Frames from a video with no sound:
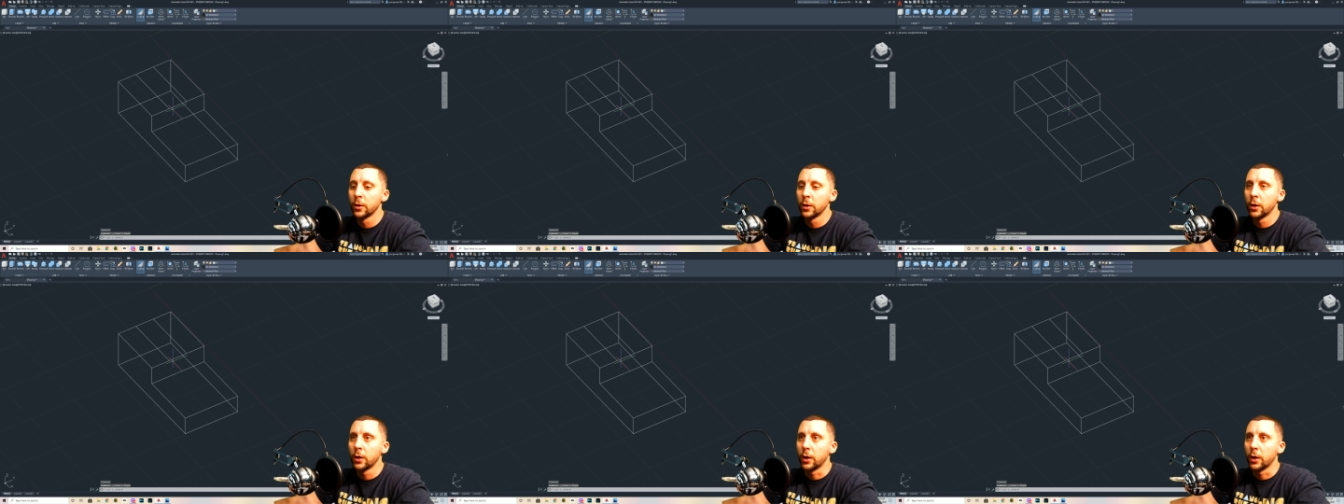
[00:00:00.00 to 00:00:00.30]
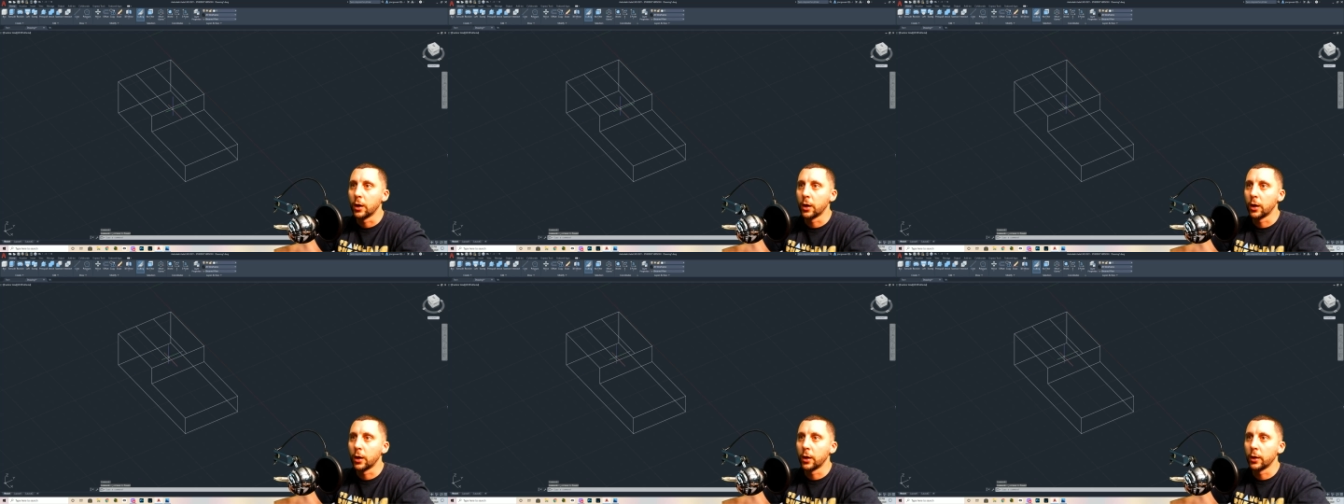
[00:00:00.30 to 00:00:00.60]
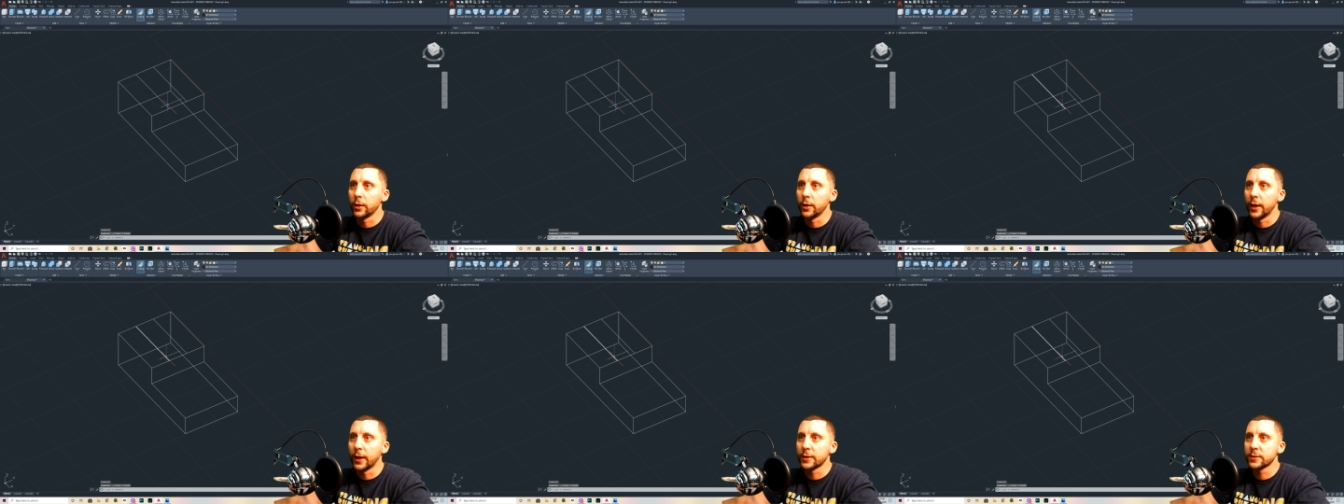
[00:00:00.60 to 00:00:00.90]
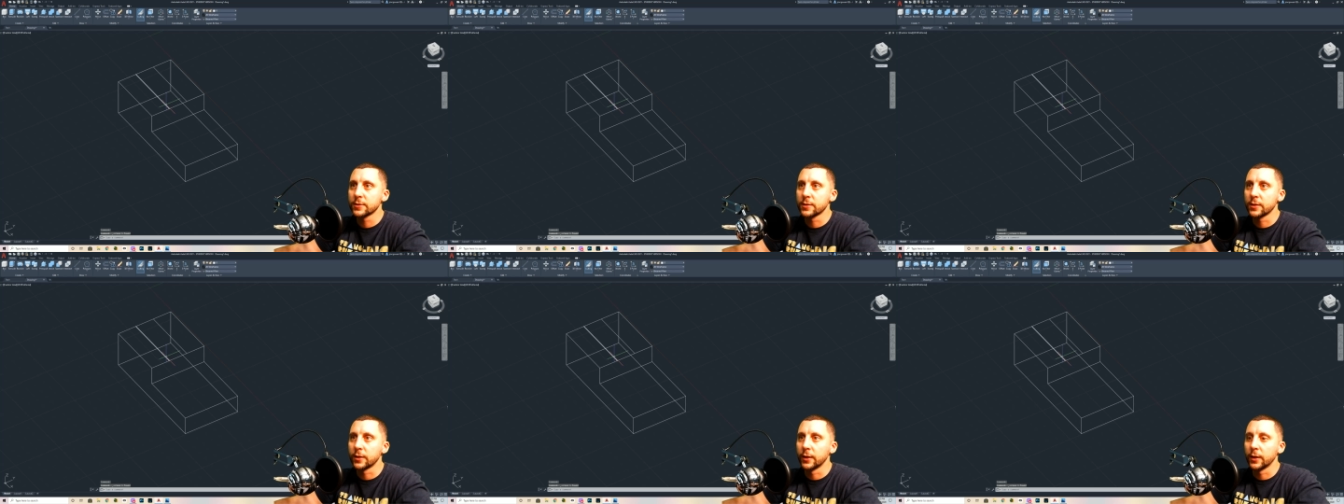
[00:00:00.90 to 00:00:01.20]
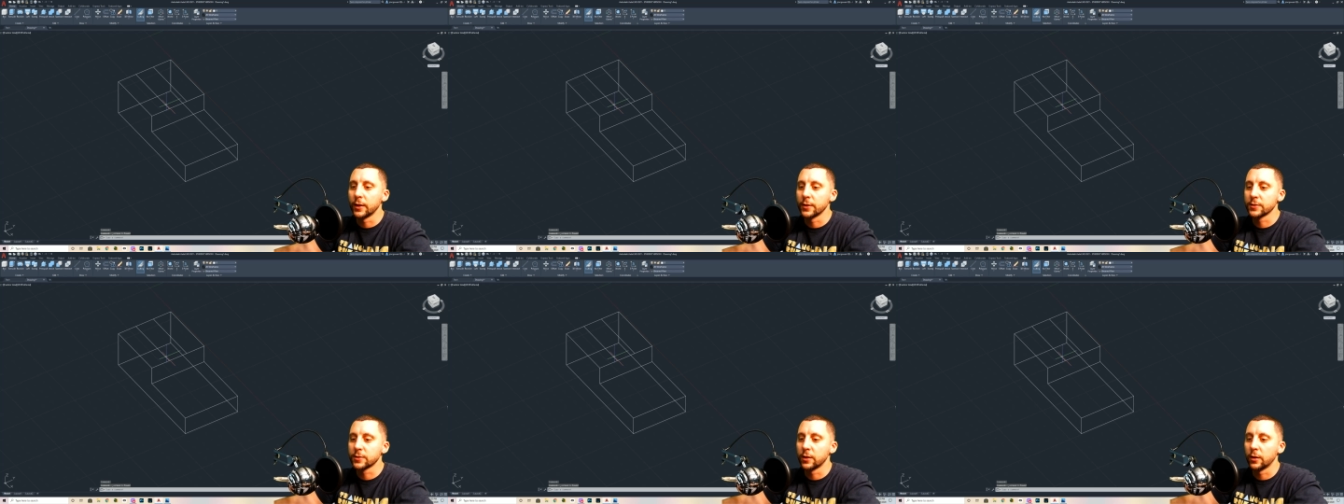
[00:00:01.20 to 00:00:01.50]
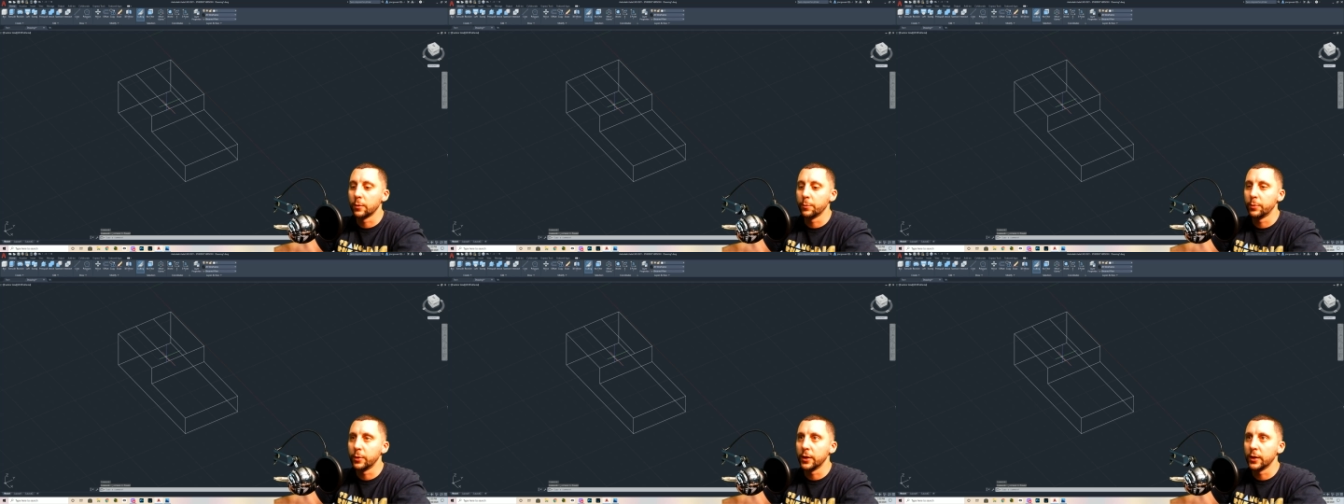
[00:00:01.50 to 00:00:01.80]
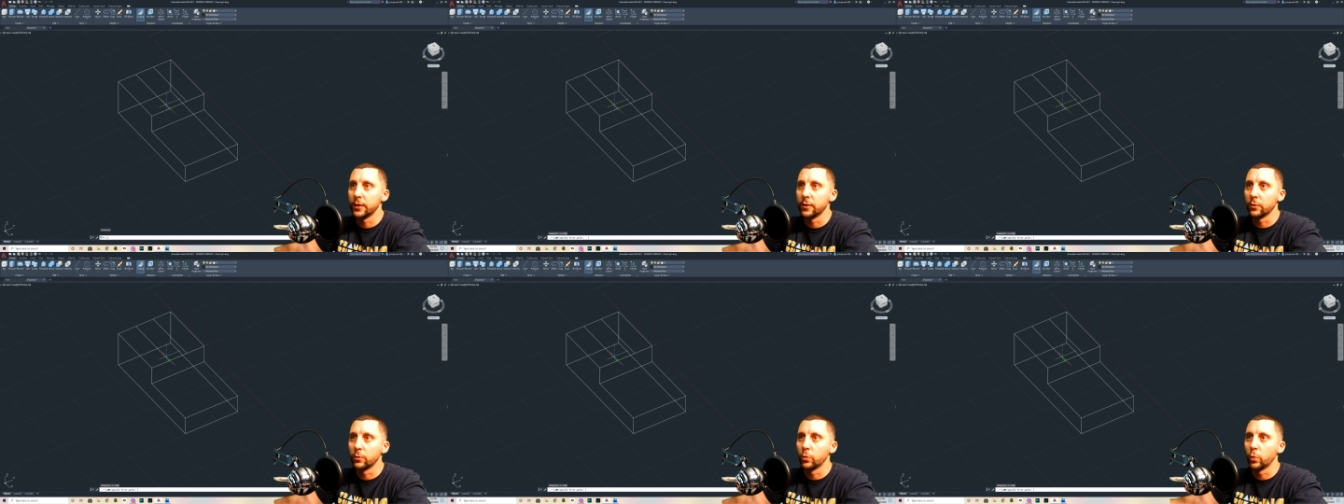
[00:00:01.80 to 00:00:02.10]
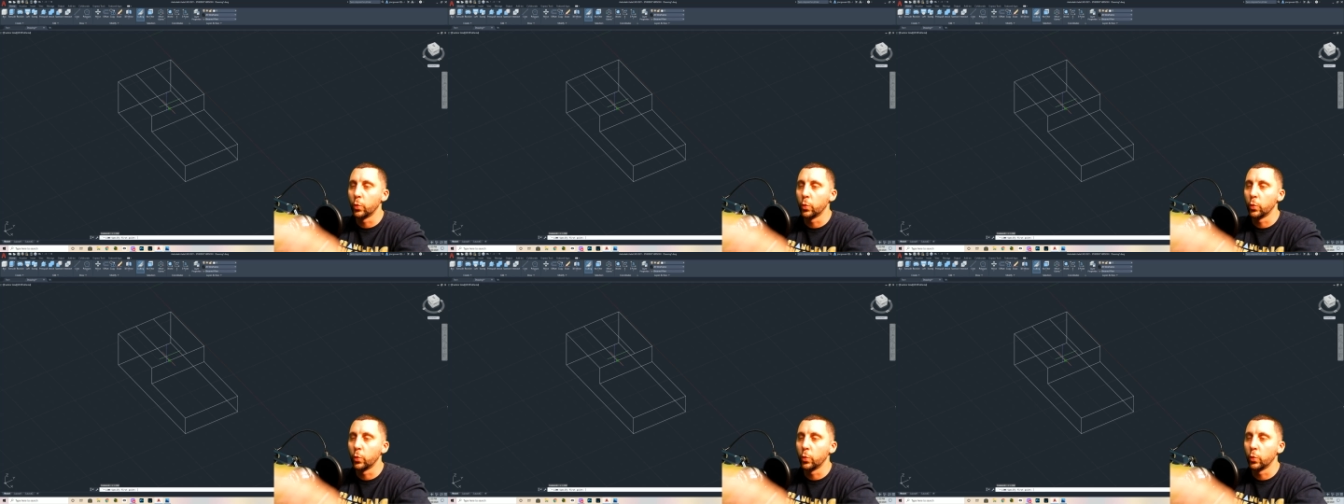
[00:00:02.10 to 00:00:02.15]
Uh, next thing is going to be,